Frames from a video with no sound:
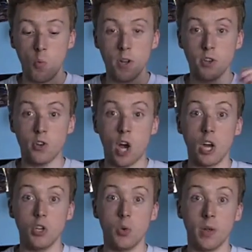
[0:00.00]
when you're
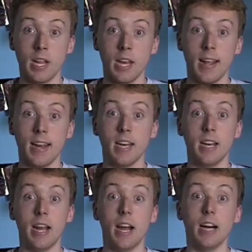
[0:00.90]
not doing it in
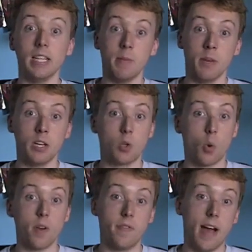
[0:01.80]
an
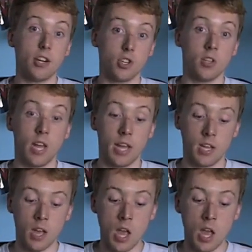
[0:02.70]
eliminatory fashion like